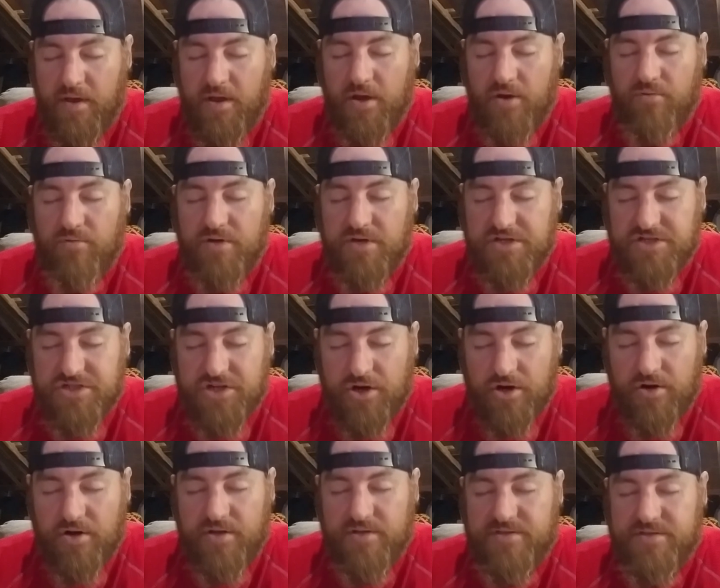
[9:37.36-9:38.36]

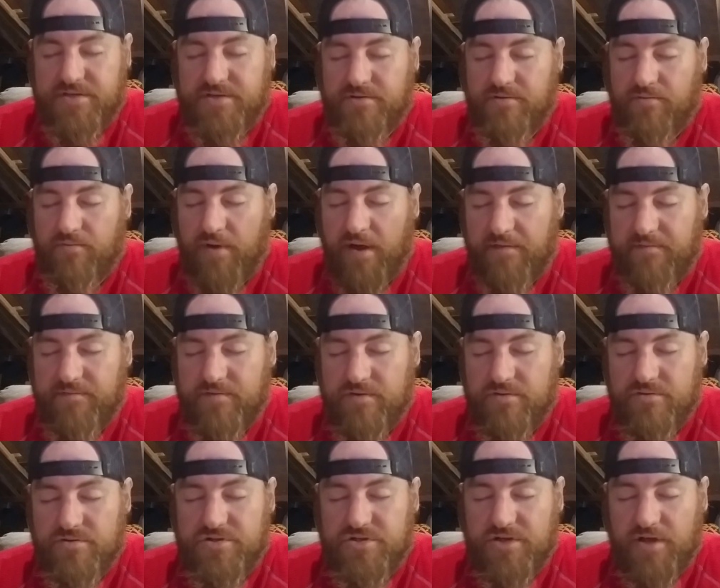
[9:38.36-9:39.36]
reassurance,
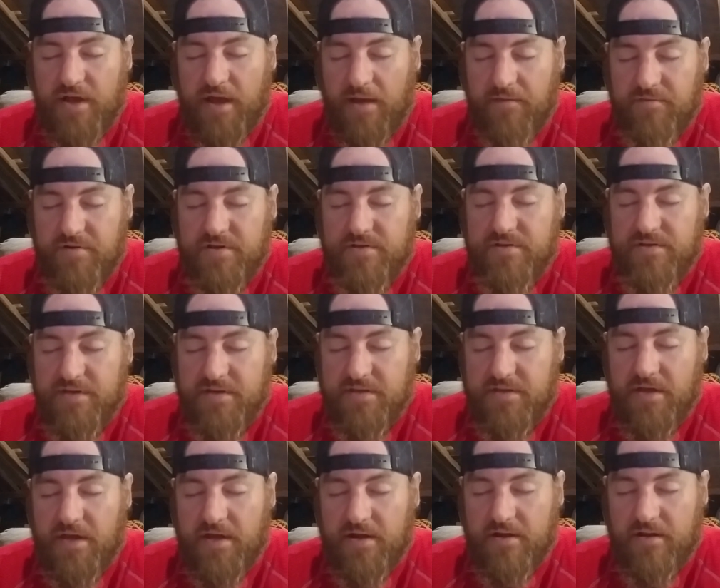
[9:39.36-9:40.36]
refuge, everything
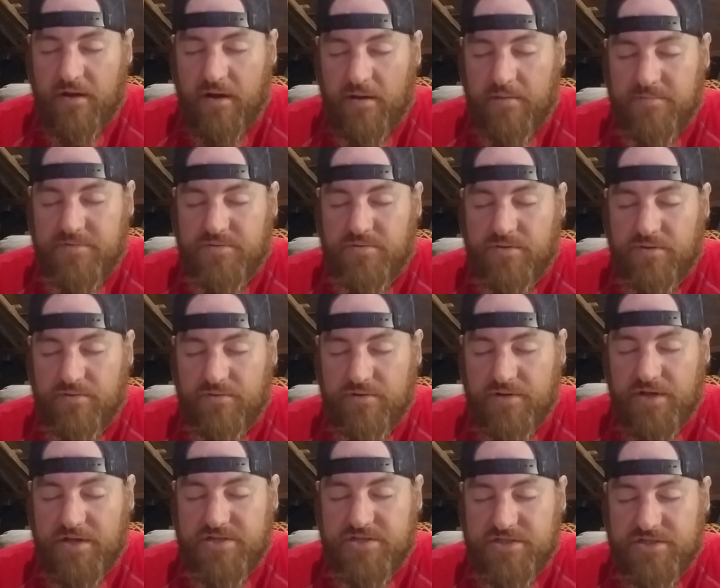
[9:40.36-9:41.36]
that comes with a
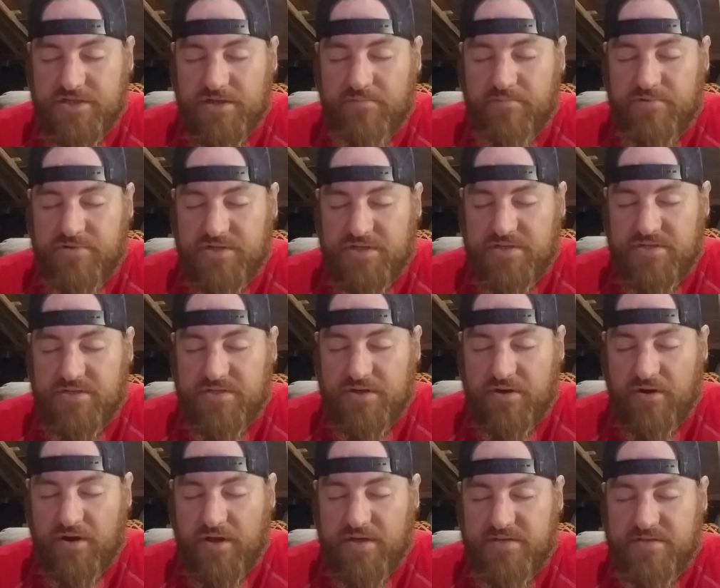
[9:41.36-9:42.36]
relationship with Jesus
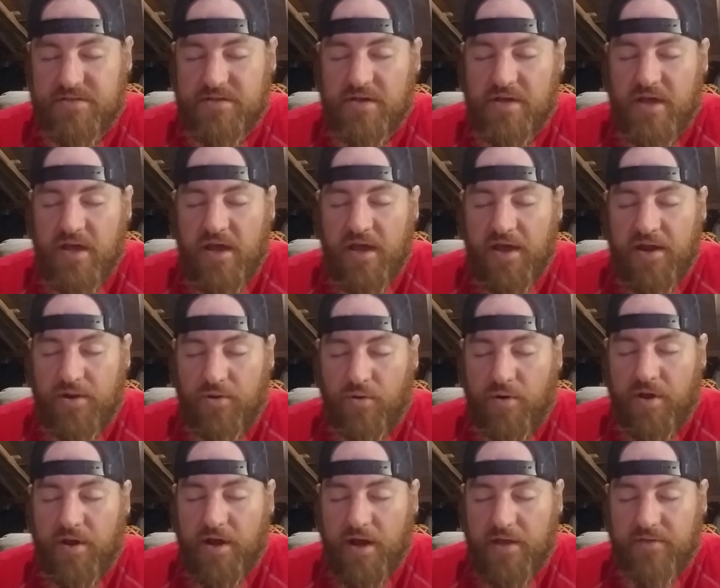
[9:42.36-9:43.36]
Christ and
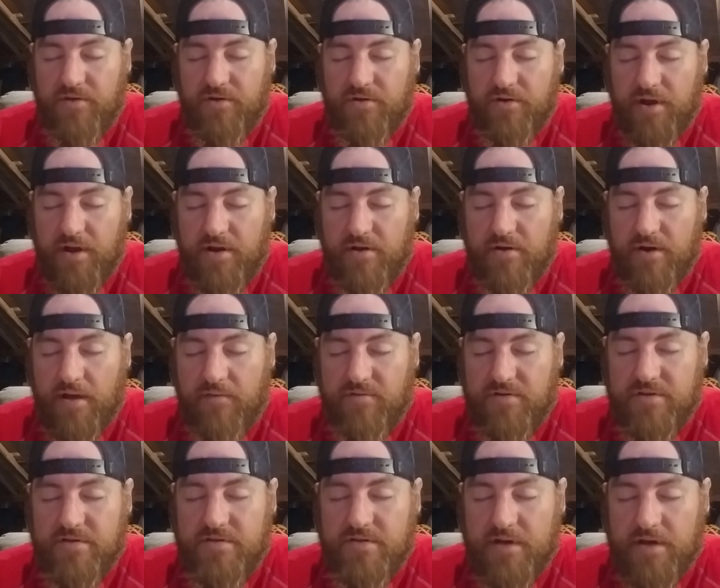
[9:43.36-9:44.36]
knowing God the Creator,
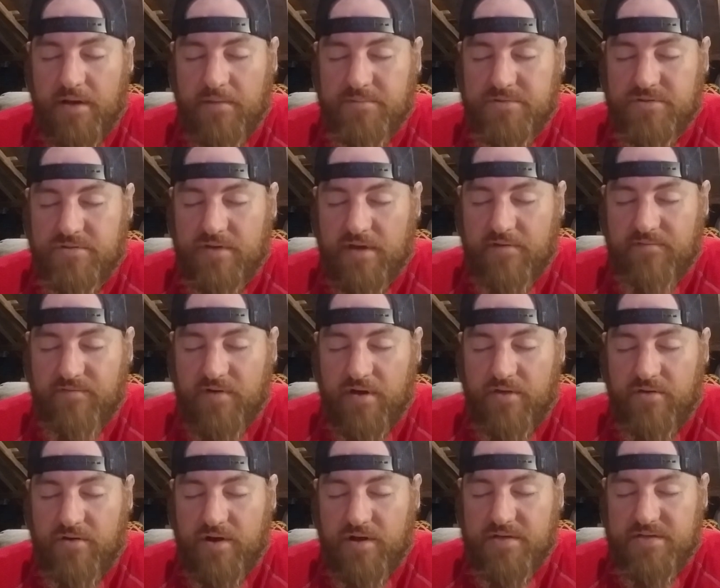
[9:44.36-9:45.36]
everything that comes with that,
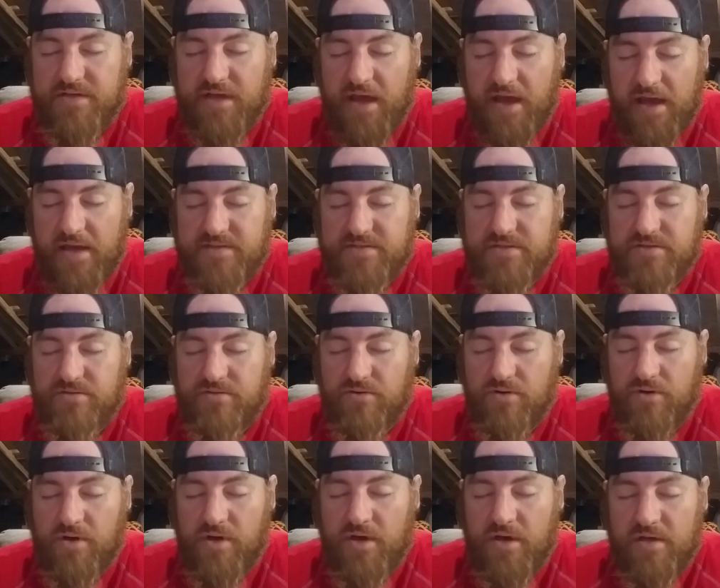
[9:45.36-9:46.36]
Father, I just ask you
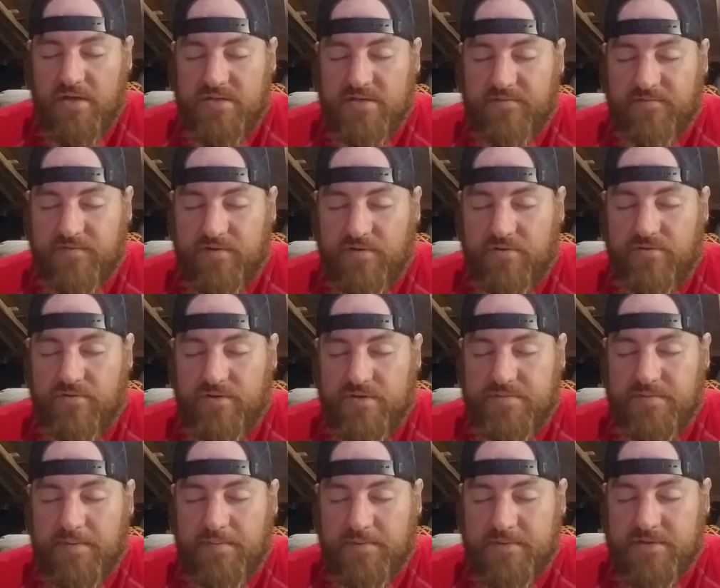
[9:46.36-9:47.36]
to fill
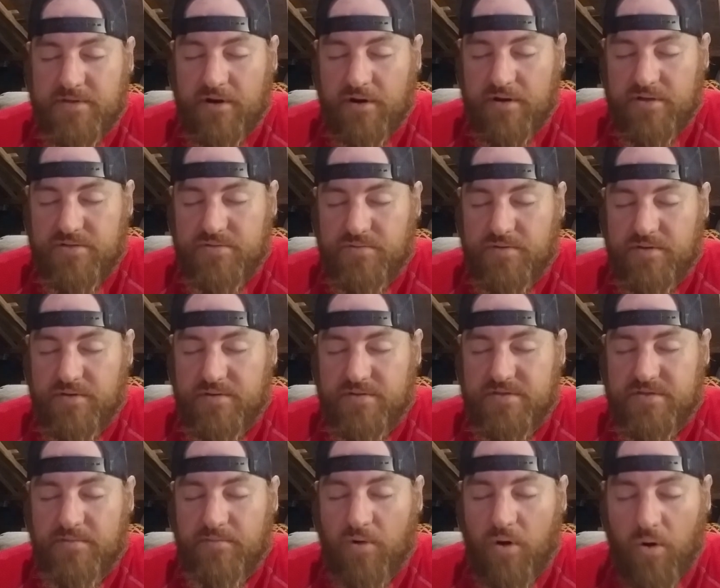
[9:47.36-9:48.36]
those people's hearts with
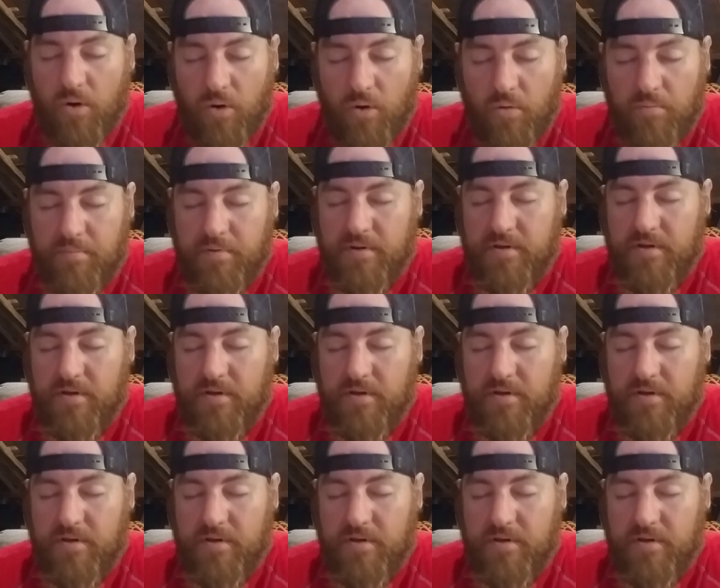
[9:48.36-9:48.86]
some hope.